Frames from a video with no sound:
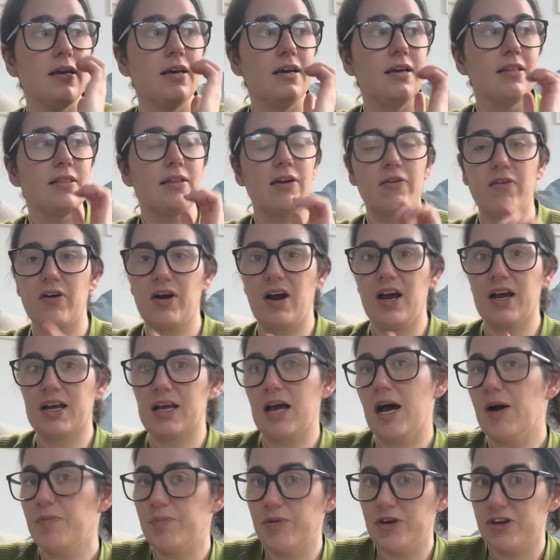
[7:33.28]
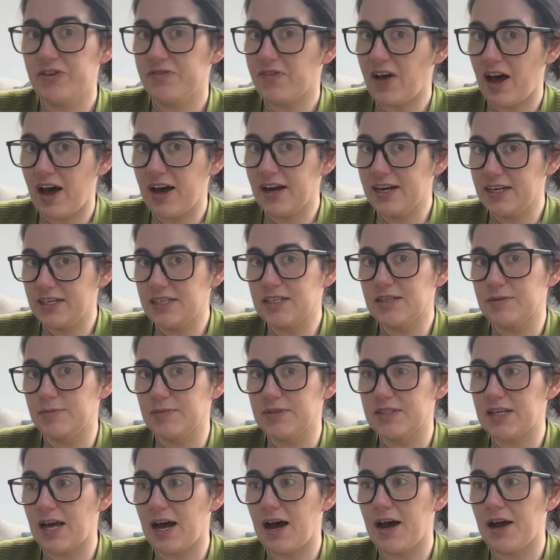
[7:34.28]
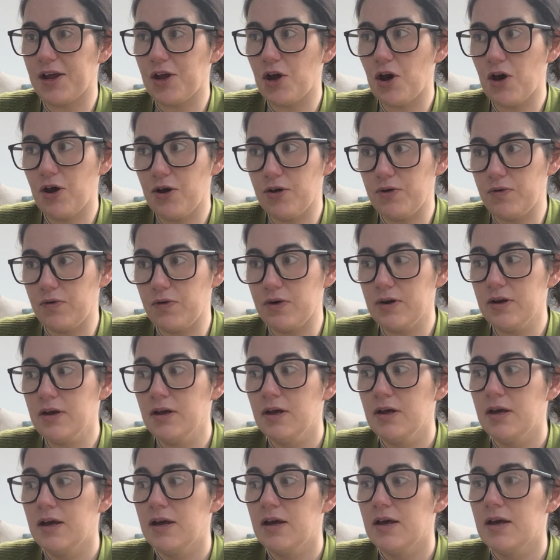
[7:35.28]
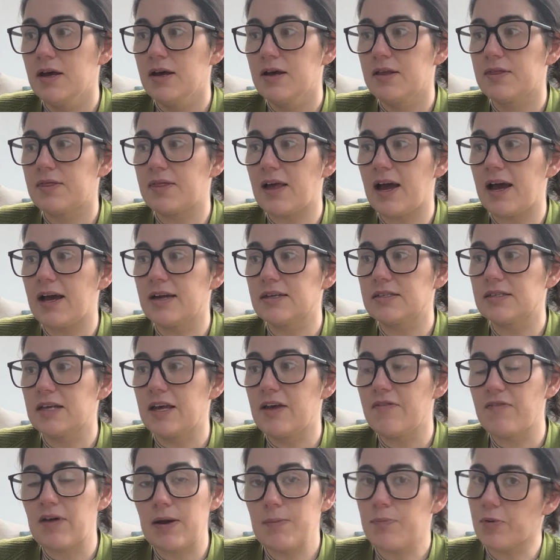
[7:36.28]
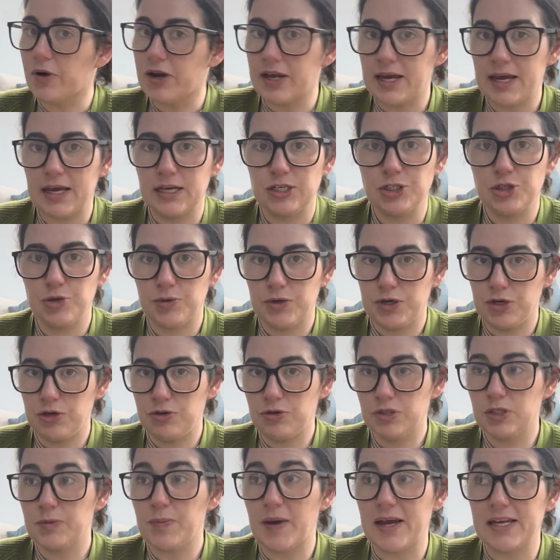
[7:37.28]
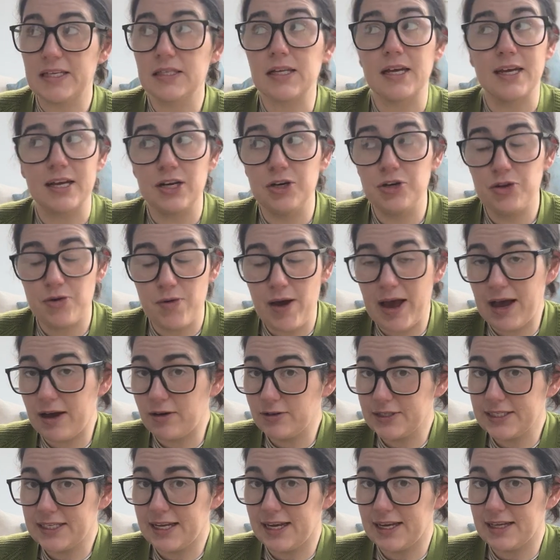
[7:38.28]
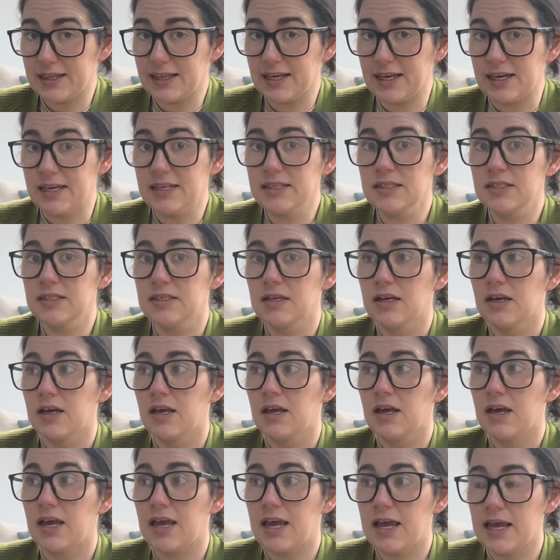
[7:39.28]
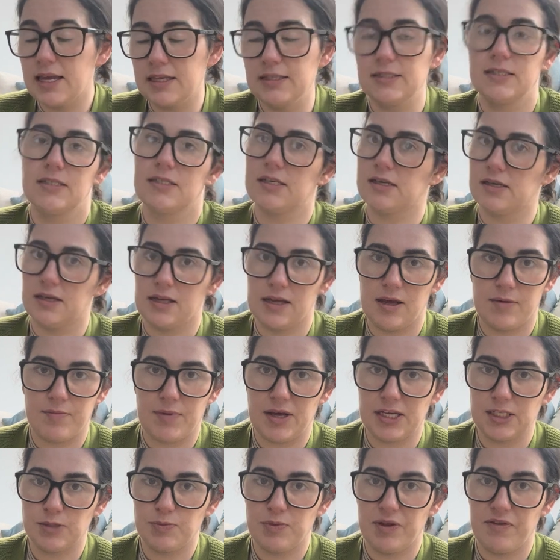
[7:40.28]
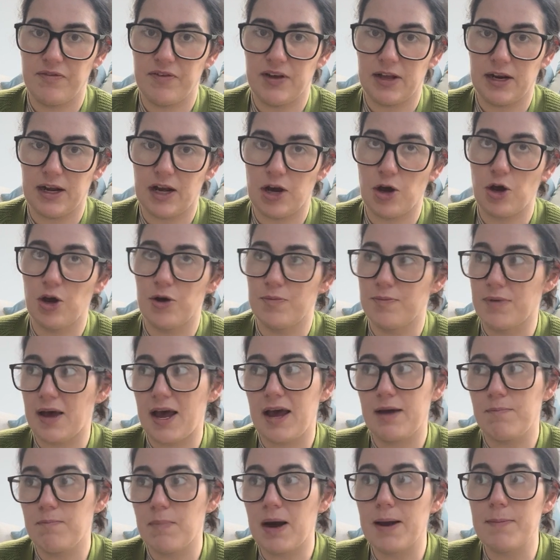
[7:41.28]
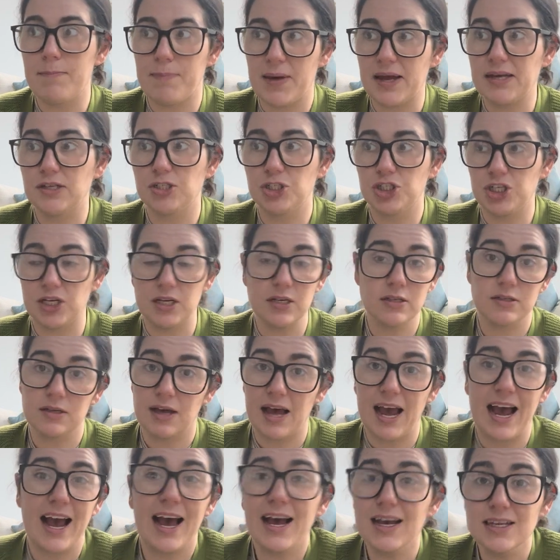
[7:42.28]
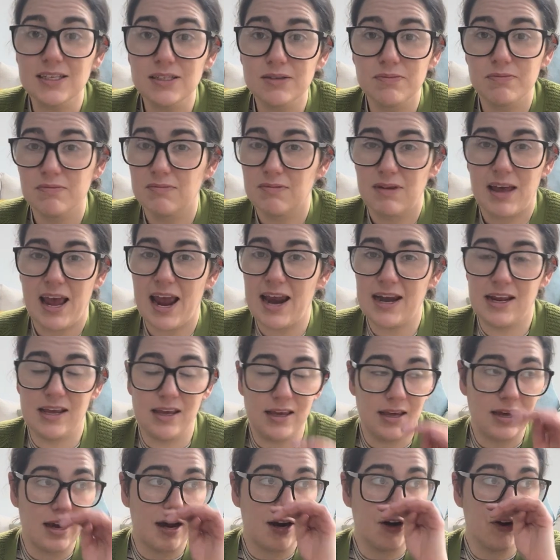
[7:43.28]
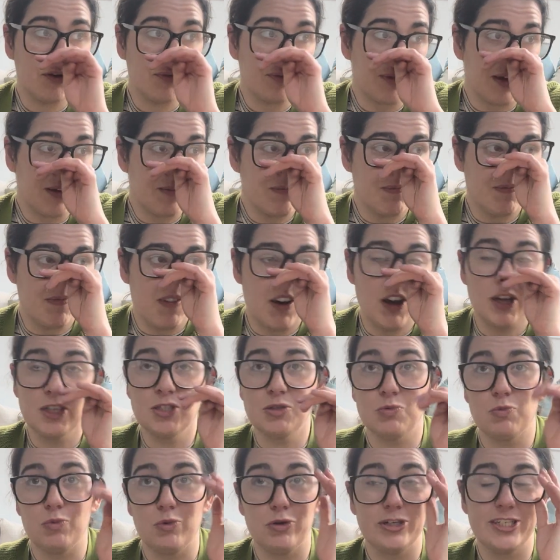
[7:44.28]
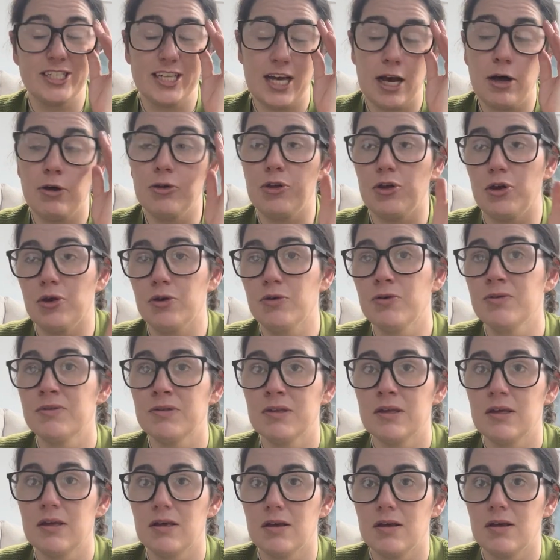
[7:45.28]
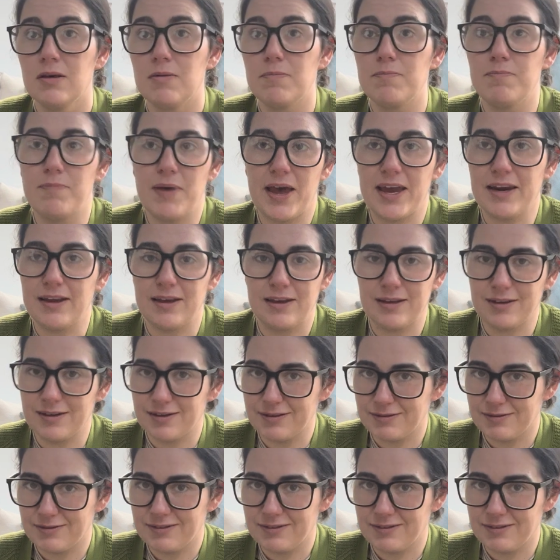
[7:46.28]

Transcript: there are a couple of items that I own that if I bring it into a new space, like a new house like this, instantly it makes me feel at home. And my bed sheet, as any kind of like person would tell you, bedding